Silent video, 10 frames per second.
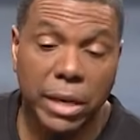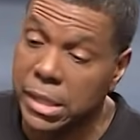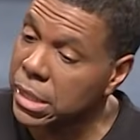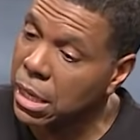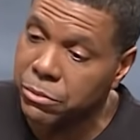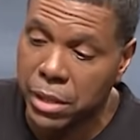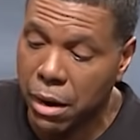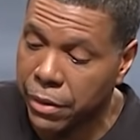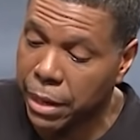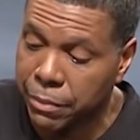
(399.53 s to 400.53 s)
I said, I'm
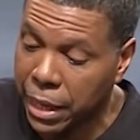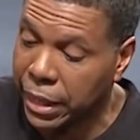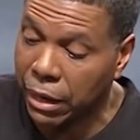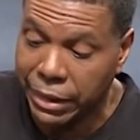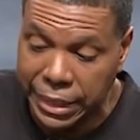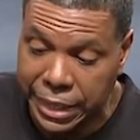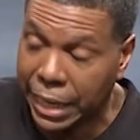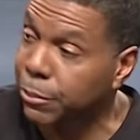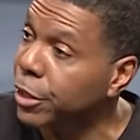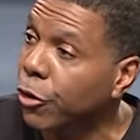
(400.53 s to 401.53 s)
sorry, that's got to
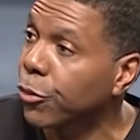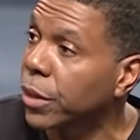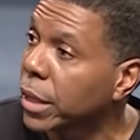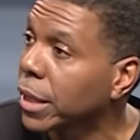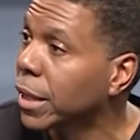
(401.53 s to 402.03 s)
be over with.